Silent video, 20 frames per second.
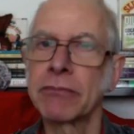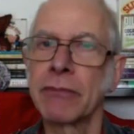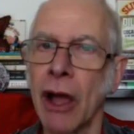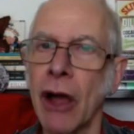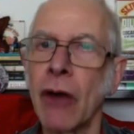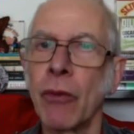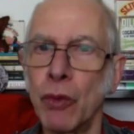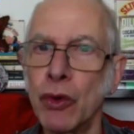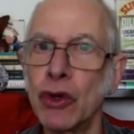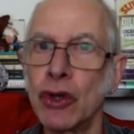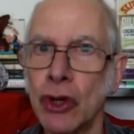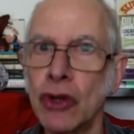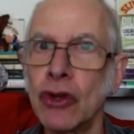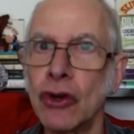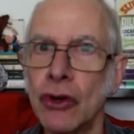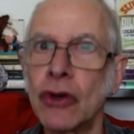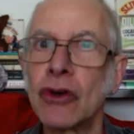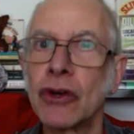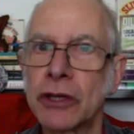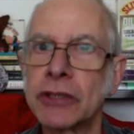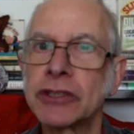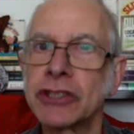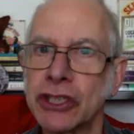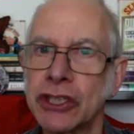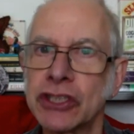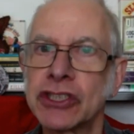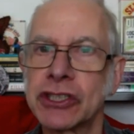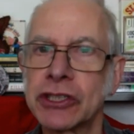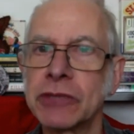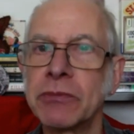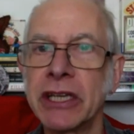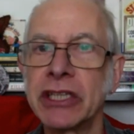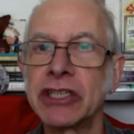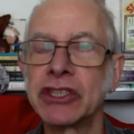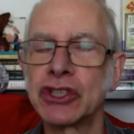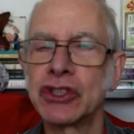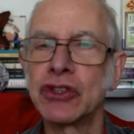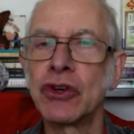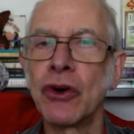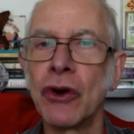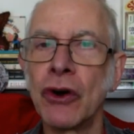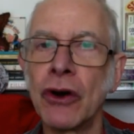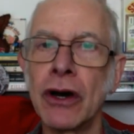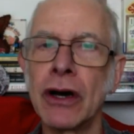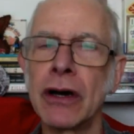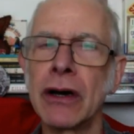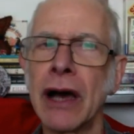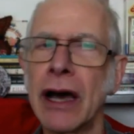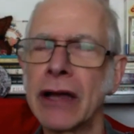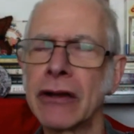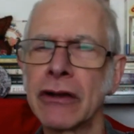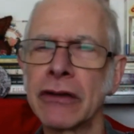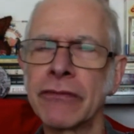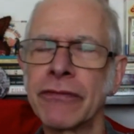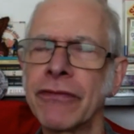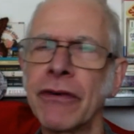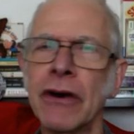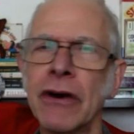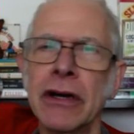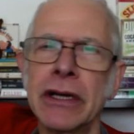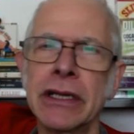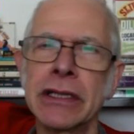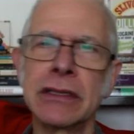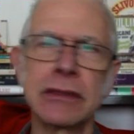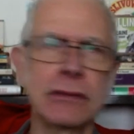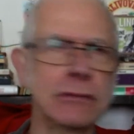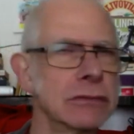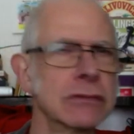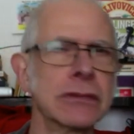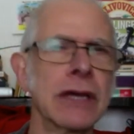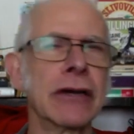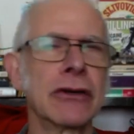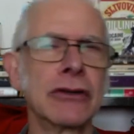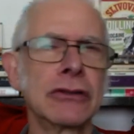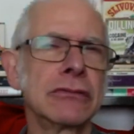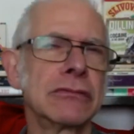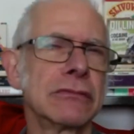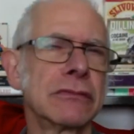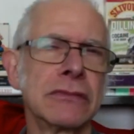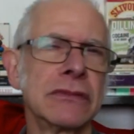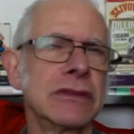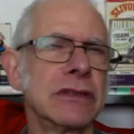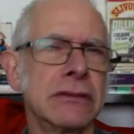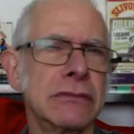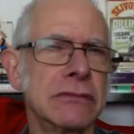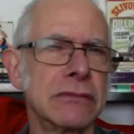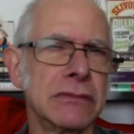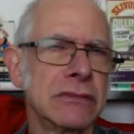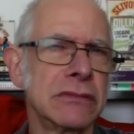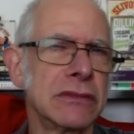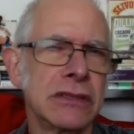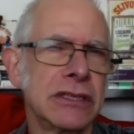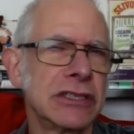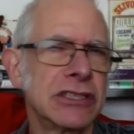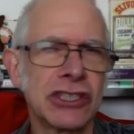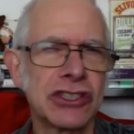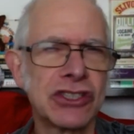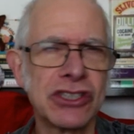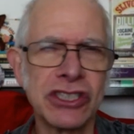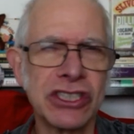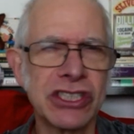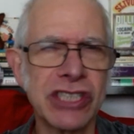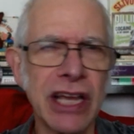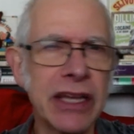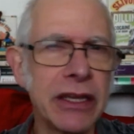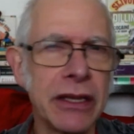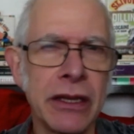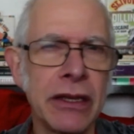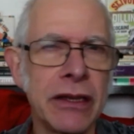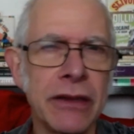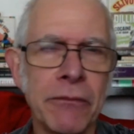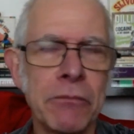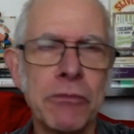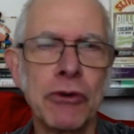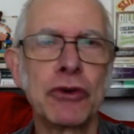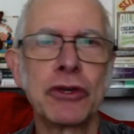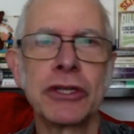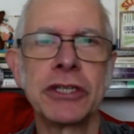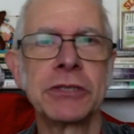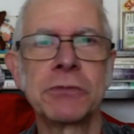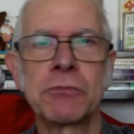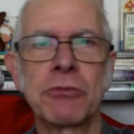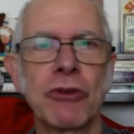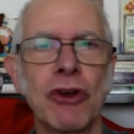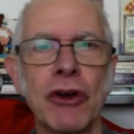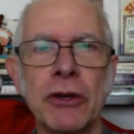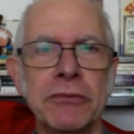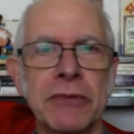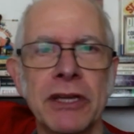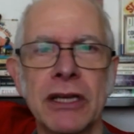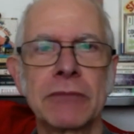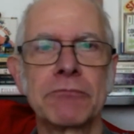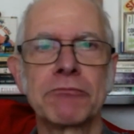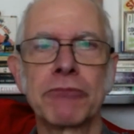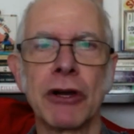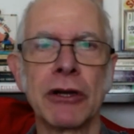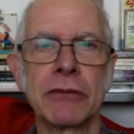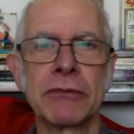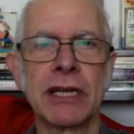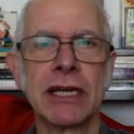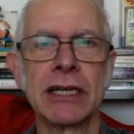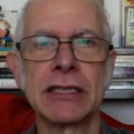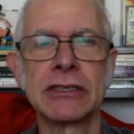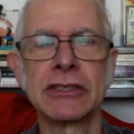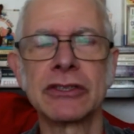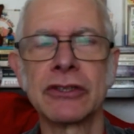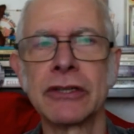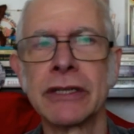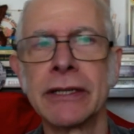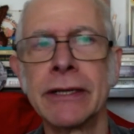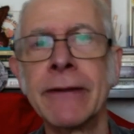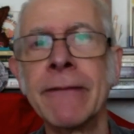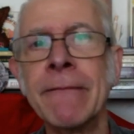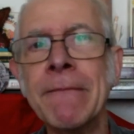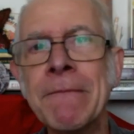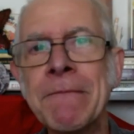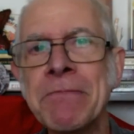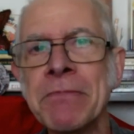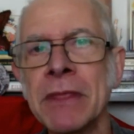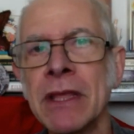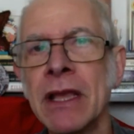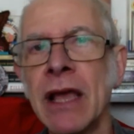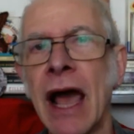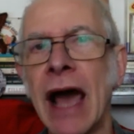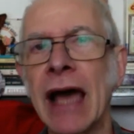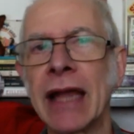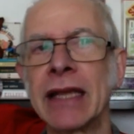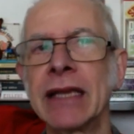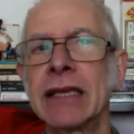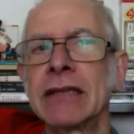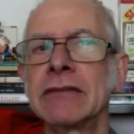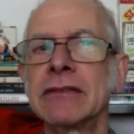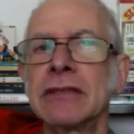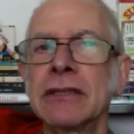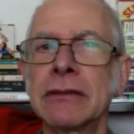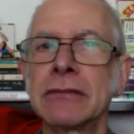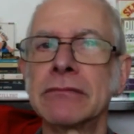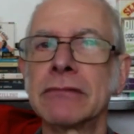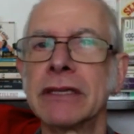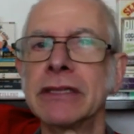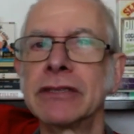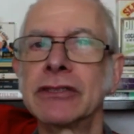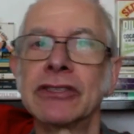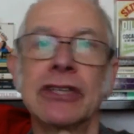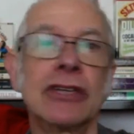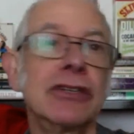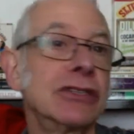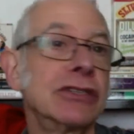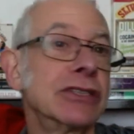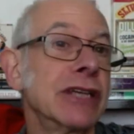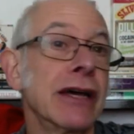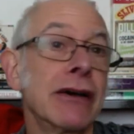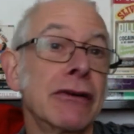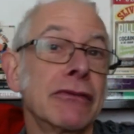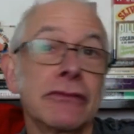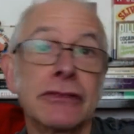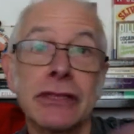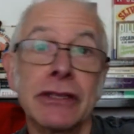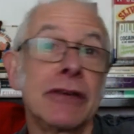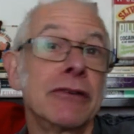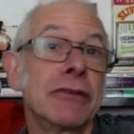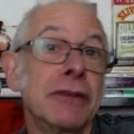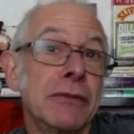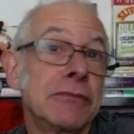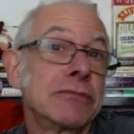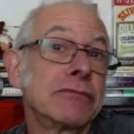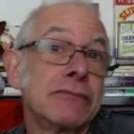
would look just to make sure, and I'd find, hang on, it doesn't say Porky's Prime Cuts on it. And it turned out, you know, that